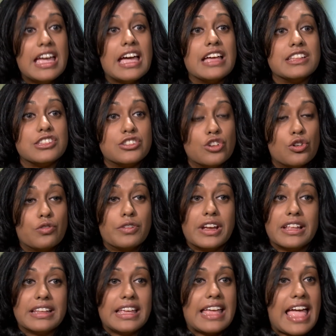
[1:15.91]
And so
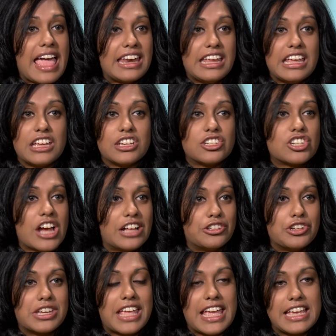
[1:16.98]
really any
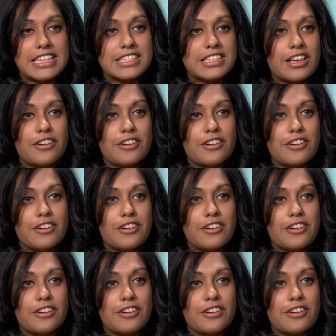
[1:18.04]
childhood case